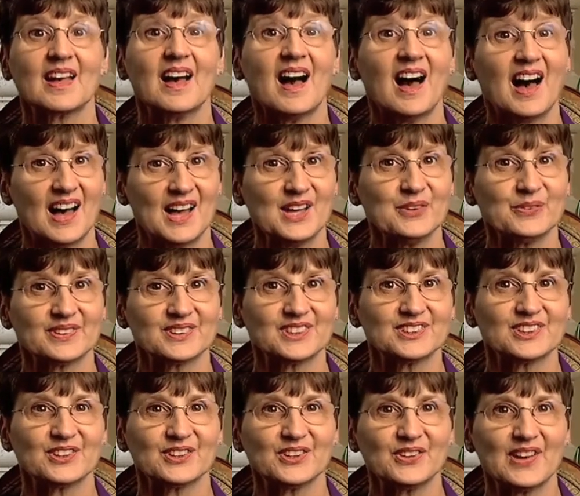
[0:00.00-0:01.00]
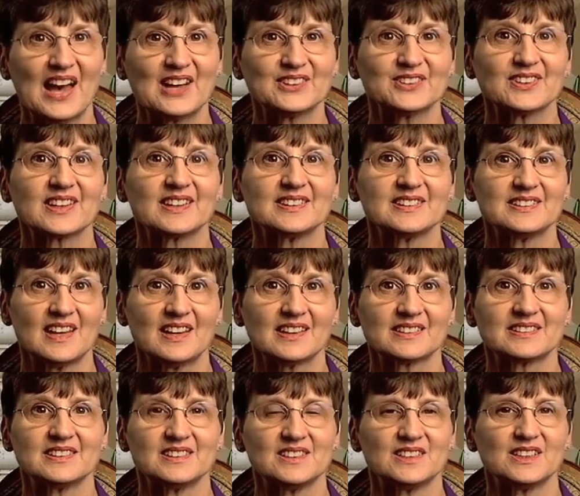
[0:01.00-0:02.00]
I will show you how to conduct
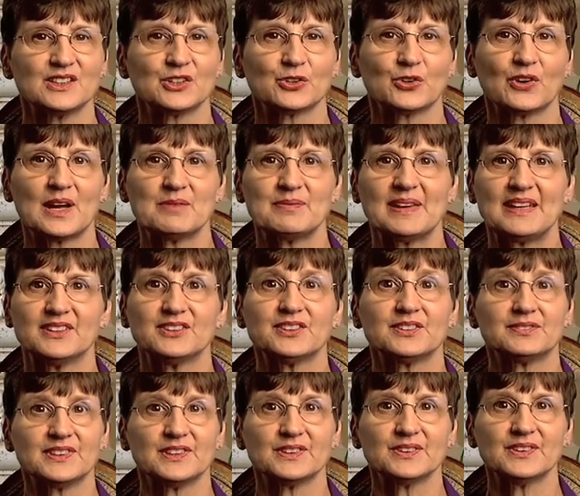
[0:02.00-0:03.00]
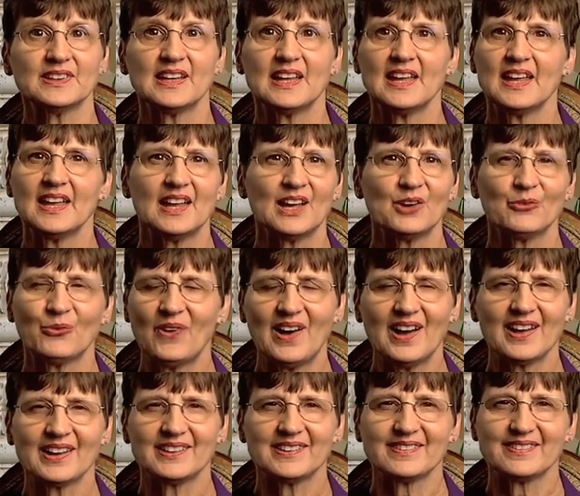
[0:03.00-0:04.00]
a Genogram interview and why
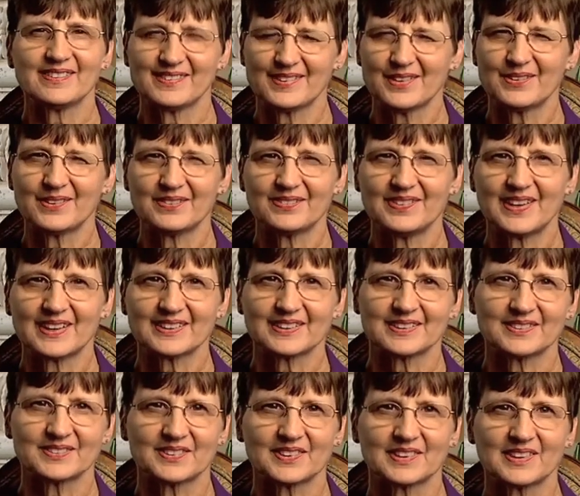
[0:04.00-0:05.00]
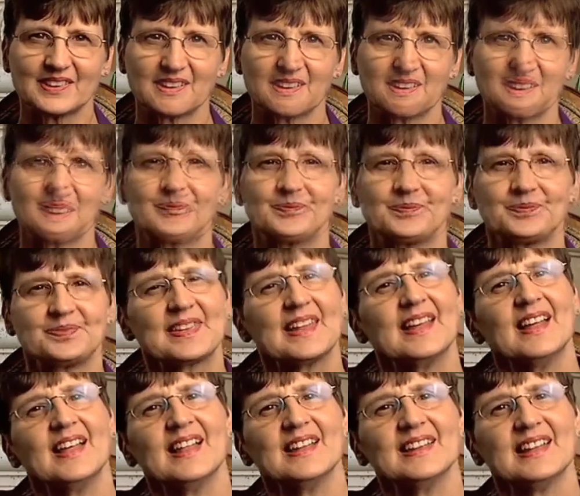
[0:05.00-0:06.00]
it is so effective.
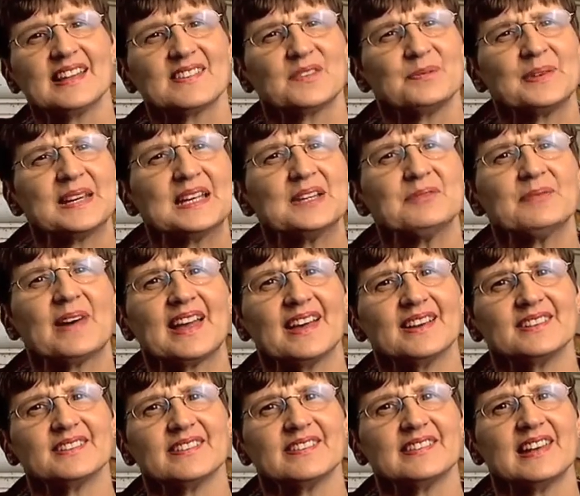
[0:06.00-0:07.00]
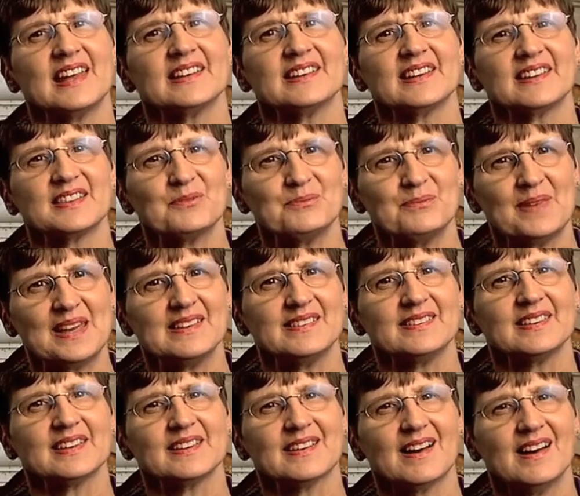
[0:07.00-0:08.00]
Let's begin by understanding the
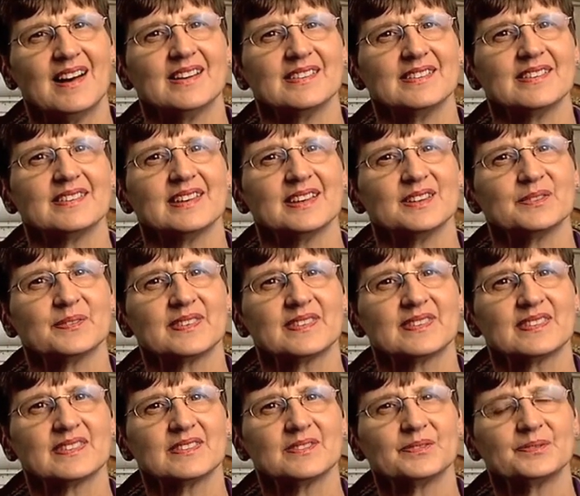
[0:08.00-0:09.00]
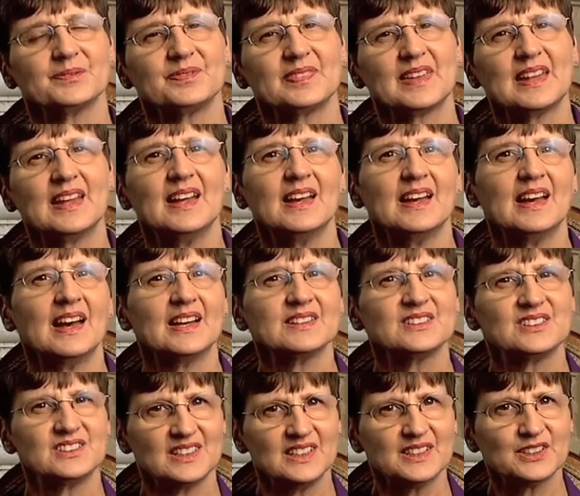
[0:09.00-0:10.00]
basic concepts. A
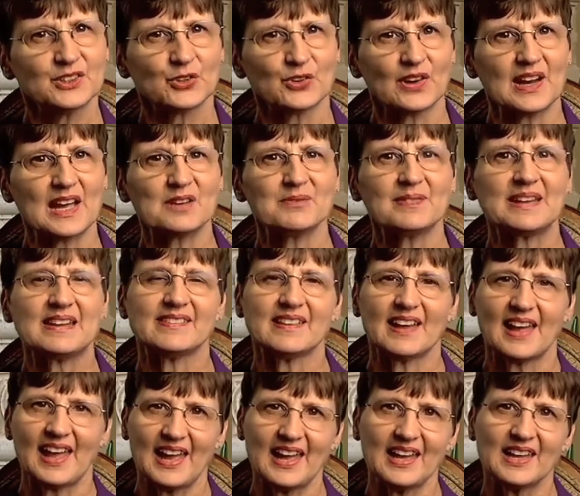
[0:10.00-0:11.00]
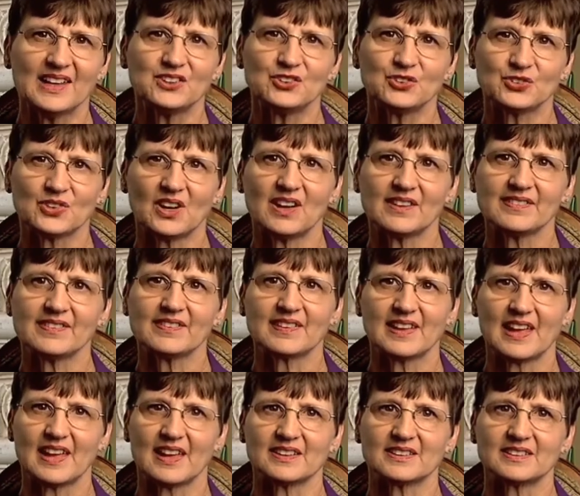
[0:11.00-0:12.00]
genogram is a hand-drawn
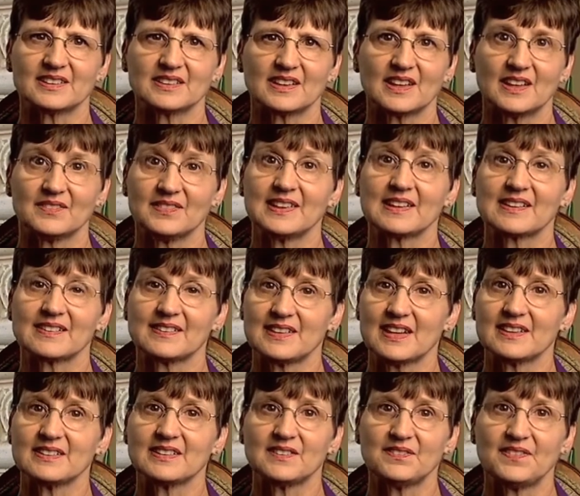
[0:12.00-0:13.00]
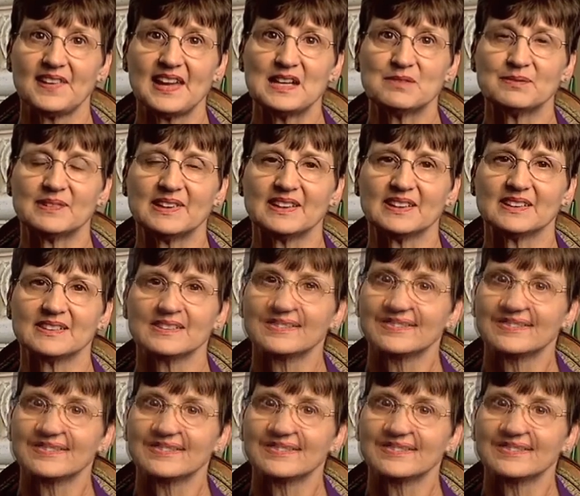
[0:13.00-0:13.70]
sketch of an extended family.